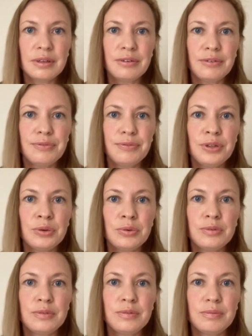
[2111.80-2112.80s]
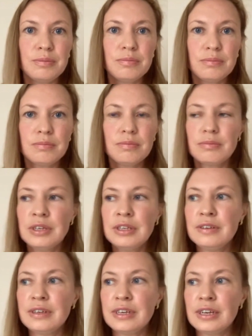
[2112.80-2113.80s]
If you
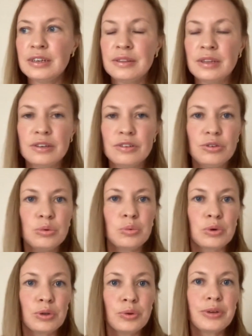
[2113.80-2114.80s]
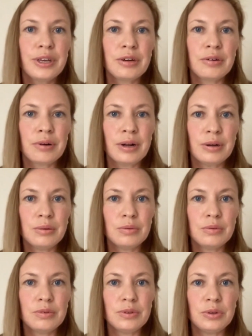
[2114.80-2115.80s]
indicated that you were looking
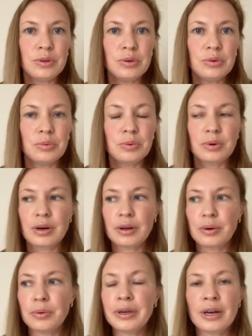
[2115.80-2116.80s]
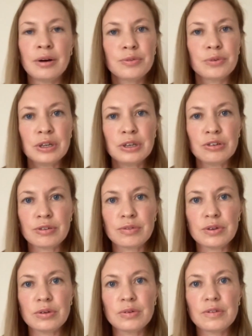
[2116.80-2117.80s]
around, you were going out for
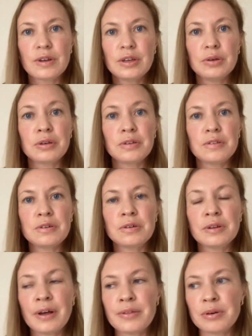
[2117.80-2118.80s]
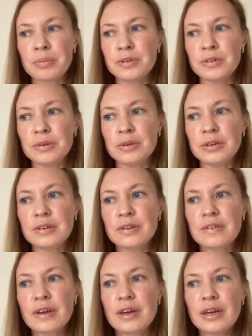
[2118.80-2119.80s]
interviews, you considered other
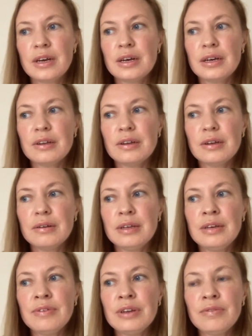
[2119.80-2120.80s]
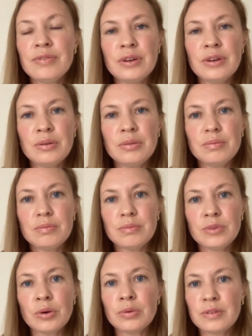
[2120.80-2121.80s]
opportunities, even if they
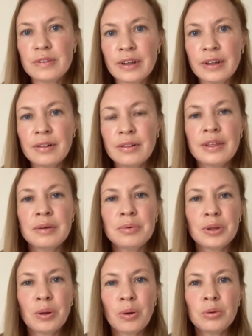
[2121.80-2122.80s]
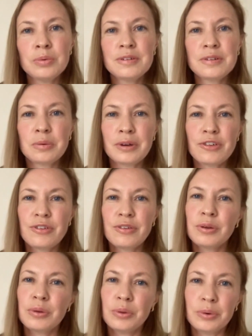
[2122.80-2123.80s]
don't tell, they will always
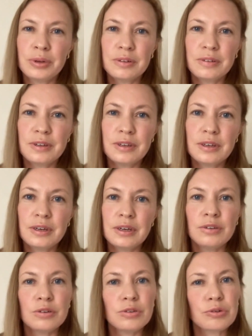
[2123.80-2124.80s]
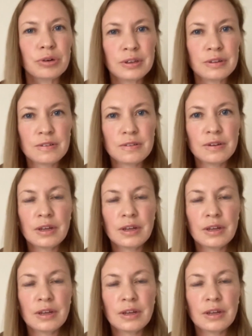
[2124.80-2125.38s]
question your loyalty and your trust.